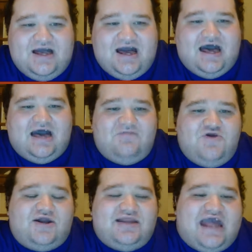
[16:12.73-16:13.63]

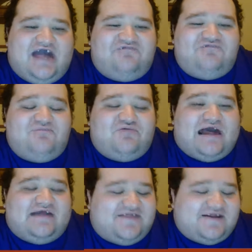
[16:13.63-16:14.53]
You can have
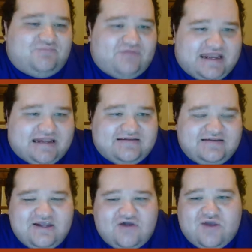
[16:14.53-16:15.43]
plastic plants in
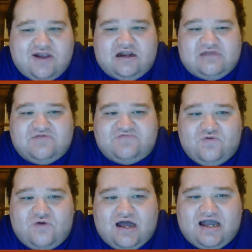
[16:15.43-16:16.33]
the aquarium if you
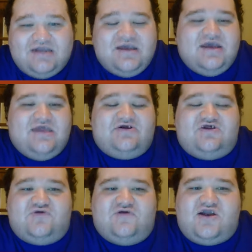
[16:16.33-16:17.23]
want.
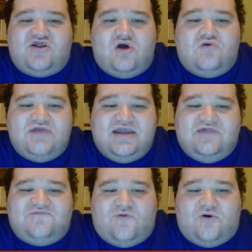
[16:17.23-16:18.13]
There's really no
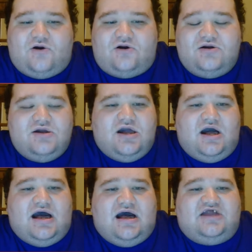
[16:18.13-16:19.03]
need for
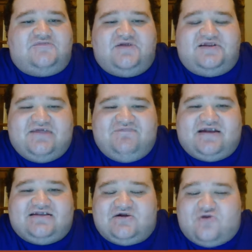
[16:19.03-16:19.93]

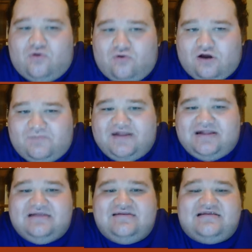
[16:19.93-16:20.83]
specific decor
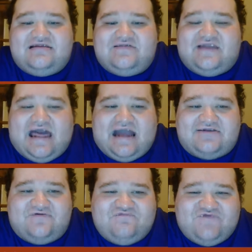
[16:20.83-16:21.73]
because this is an
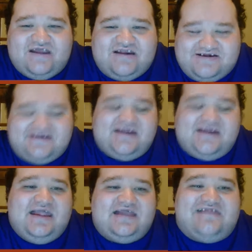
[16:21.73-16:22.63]
active fish.
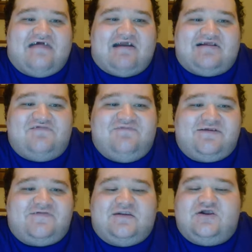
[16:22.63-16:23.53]
It's not like this
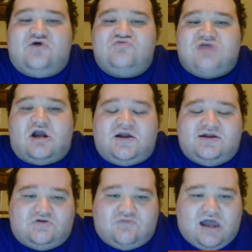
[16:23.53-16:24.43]
fish is going to go dart
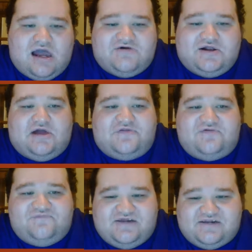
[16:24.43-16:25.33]
in a rock like
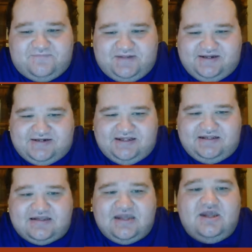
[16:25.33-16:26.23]
other fish
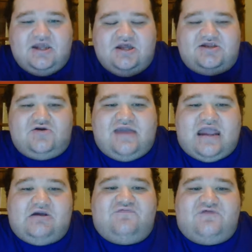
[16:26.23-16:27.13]
species. So
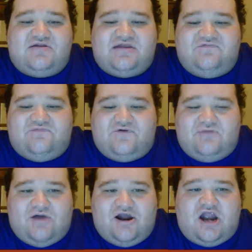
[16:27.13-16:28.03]
caring for the tinfoil
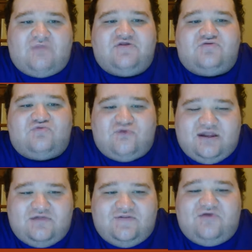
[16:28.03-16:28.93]
barb is
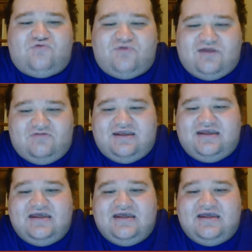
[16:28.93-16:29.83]
really,
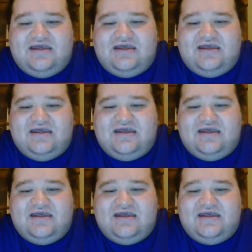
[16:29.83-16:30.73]
really
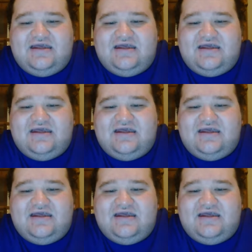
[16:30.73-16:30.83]
simple.